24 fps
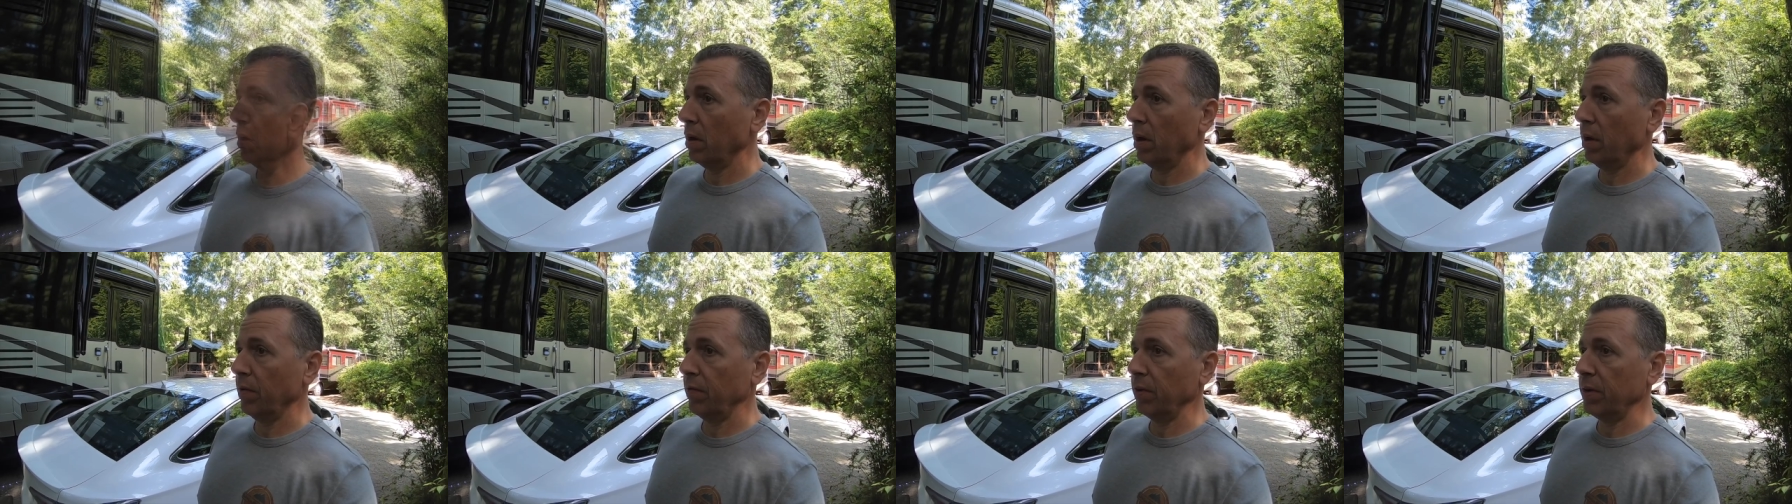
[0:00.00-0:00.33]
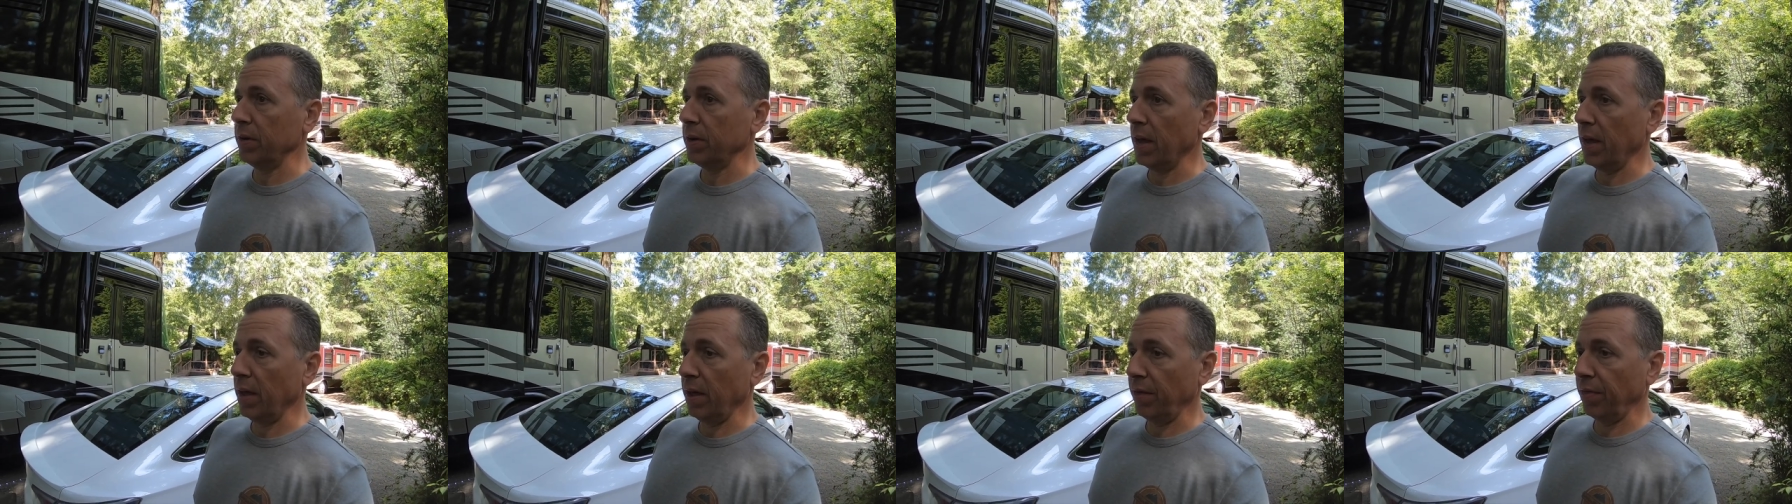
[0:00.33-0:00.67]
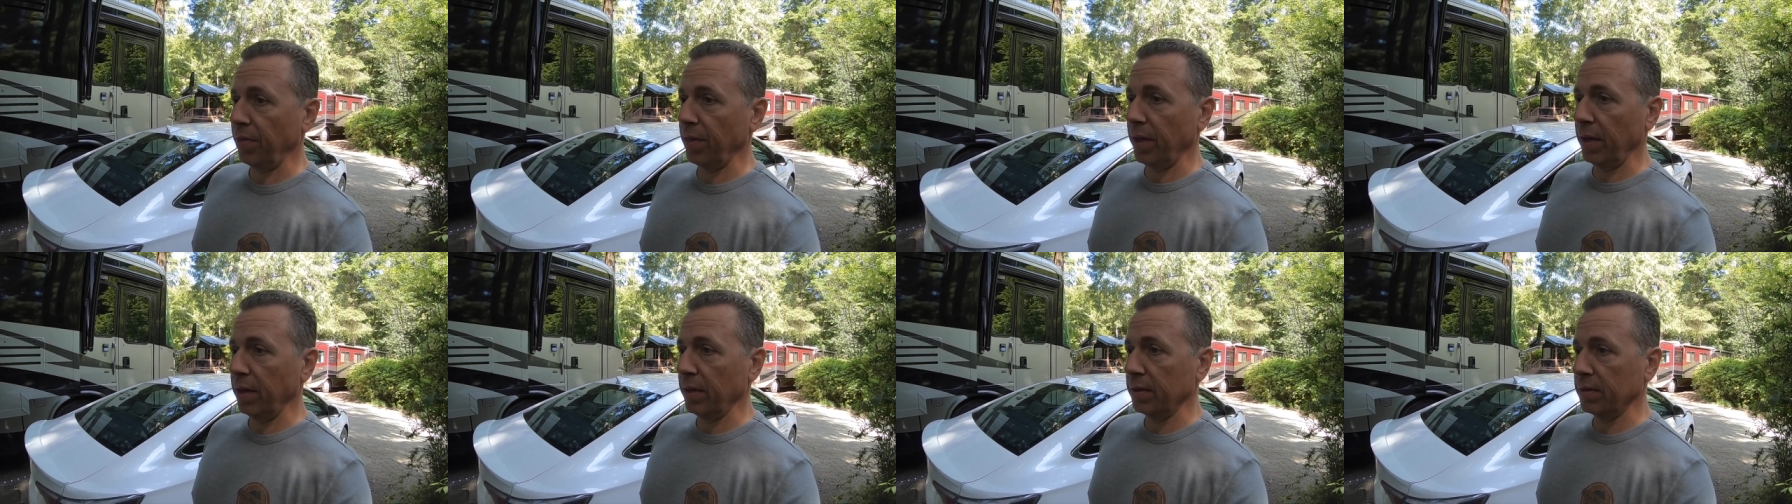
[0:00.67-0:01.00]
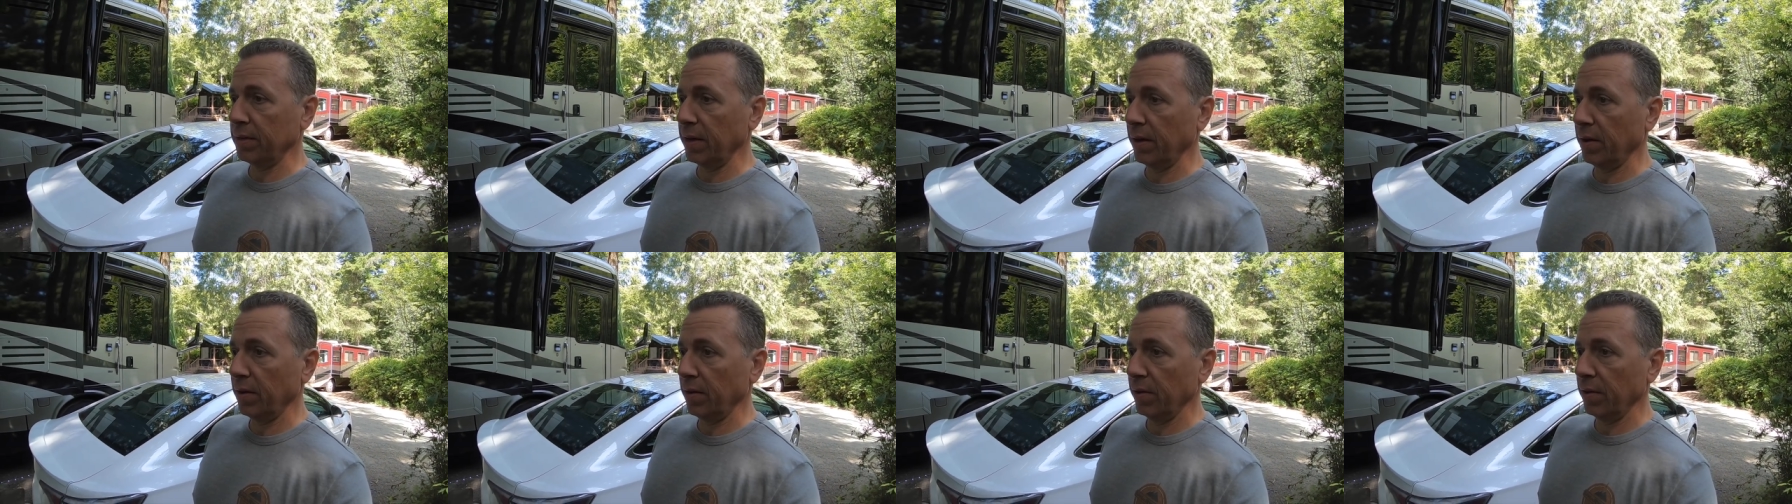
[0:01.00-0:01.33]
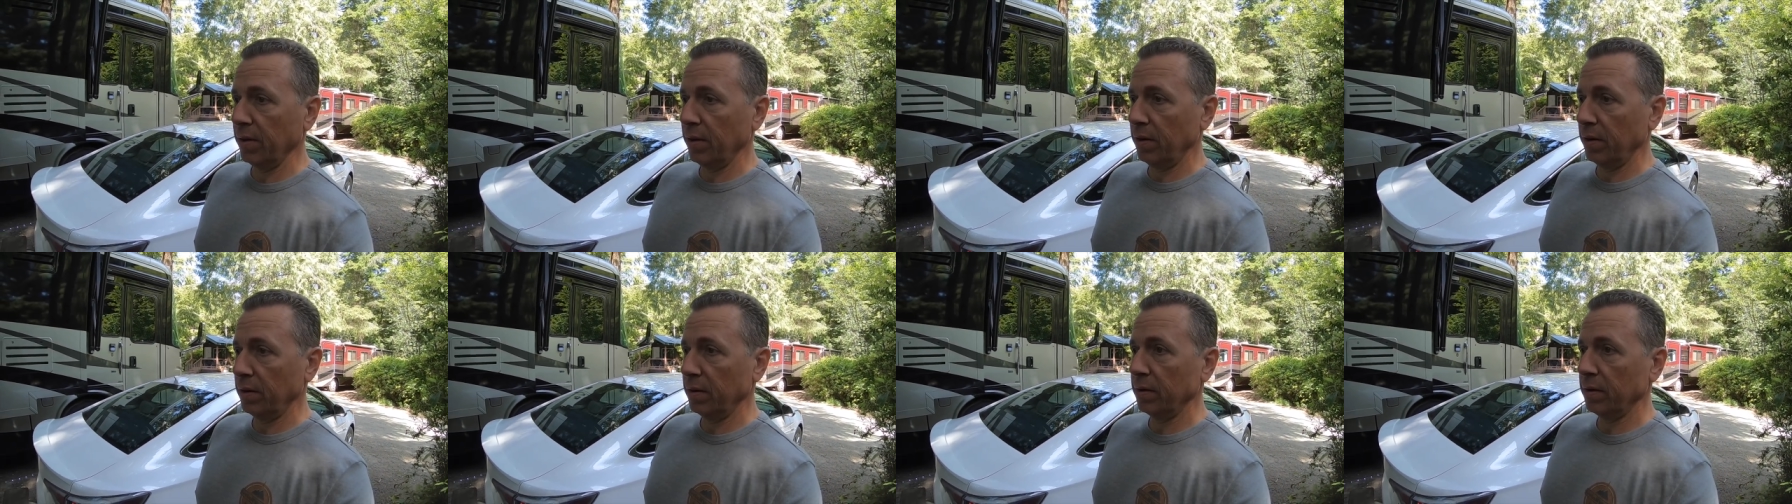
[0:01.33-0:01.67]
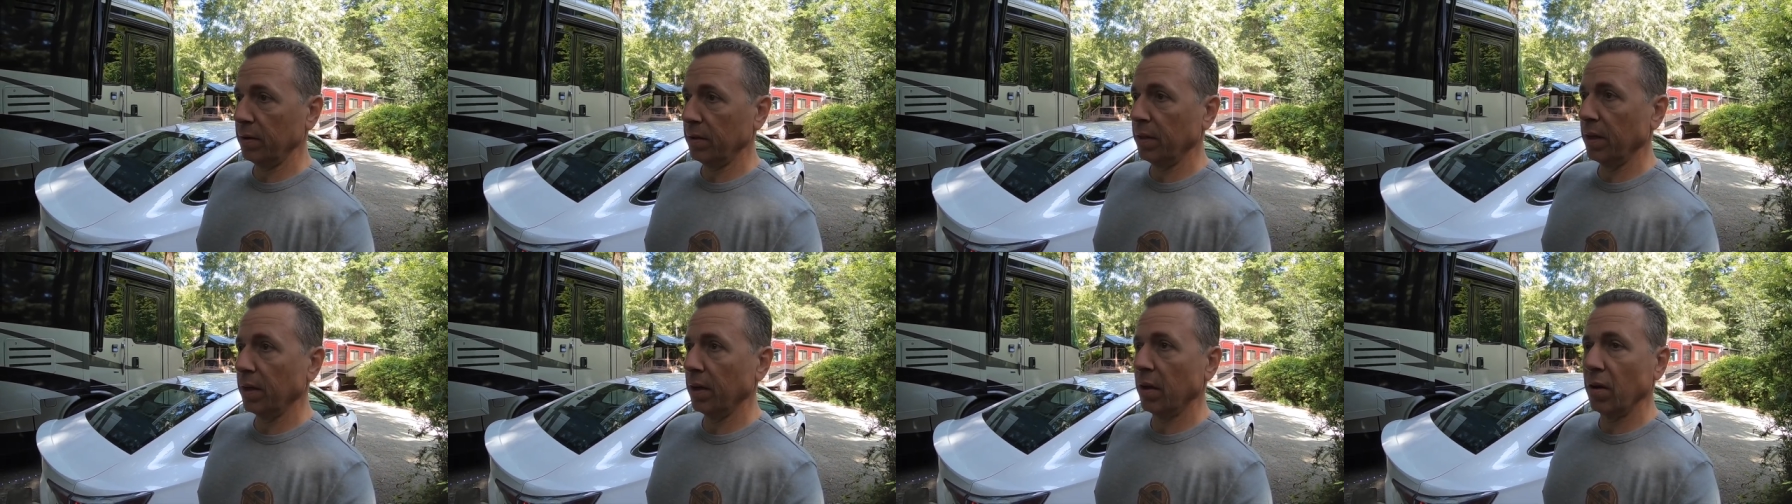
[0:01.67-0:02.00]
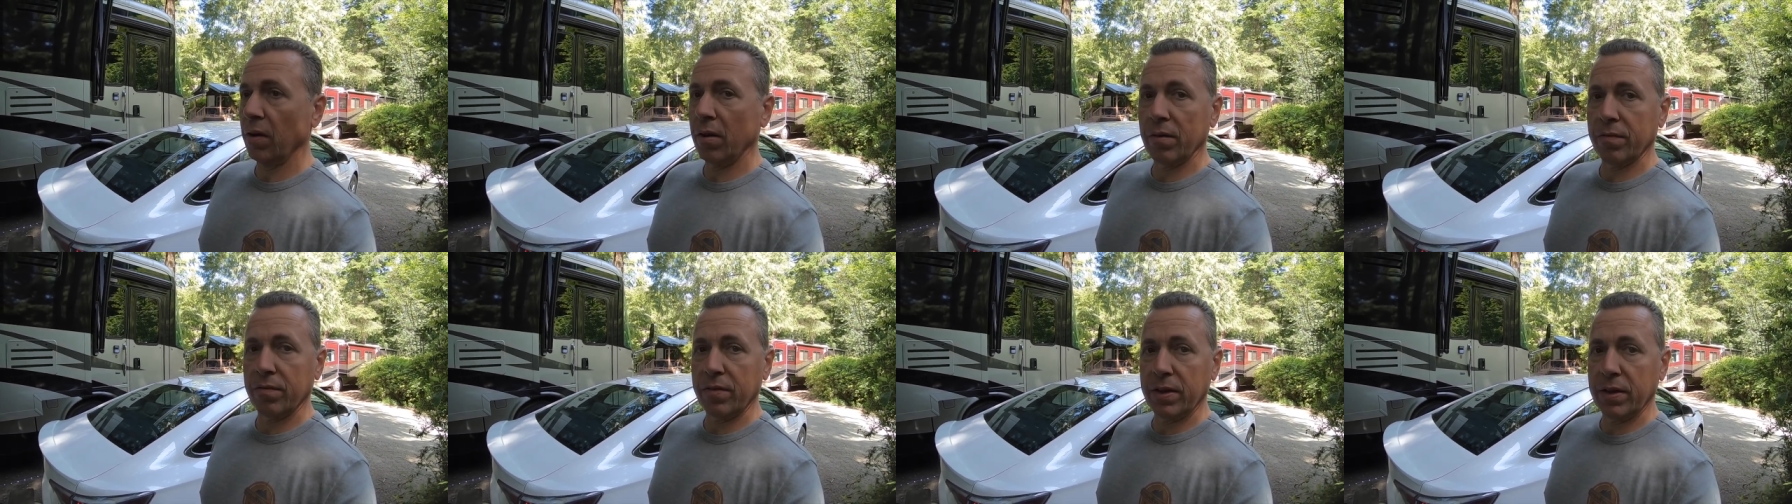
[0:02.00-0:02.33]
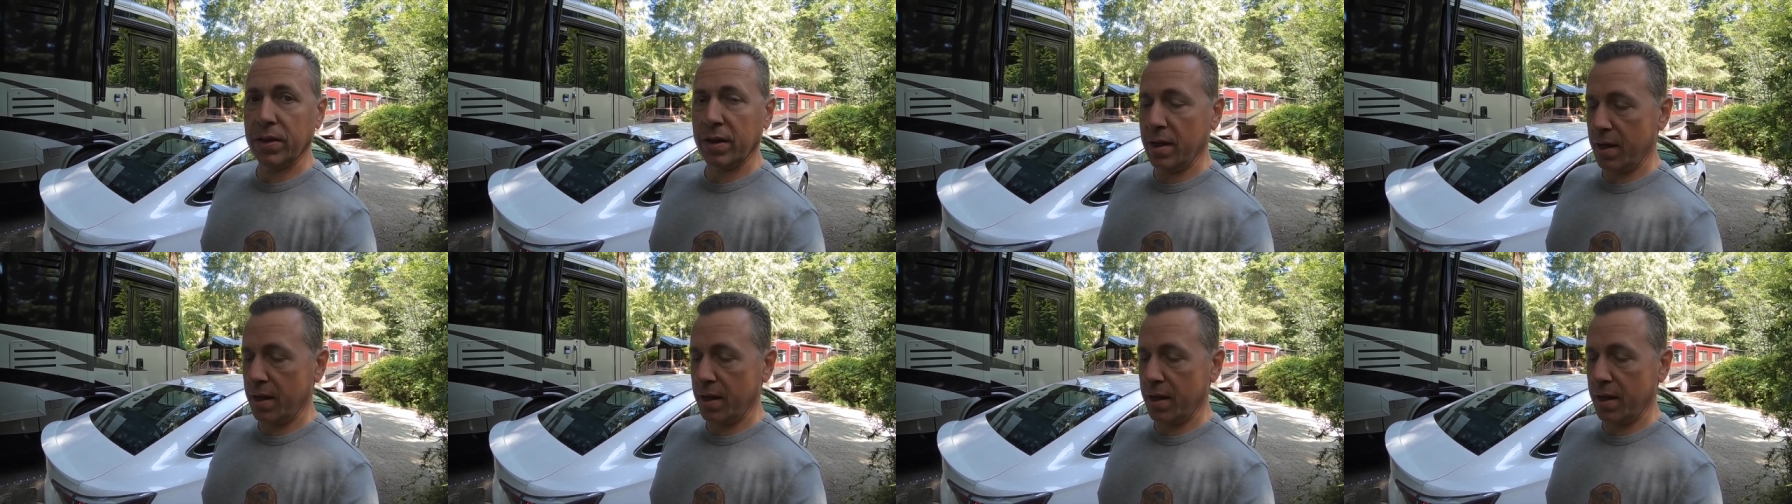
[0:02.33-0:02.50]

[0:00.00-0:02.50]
everyday things here, the RV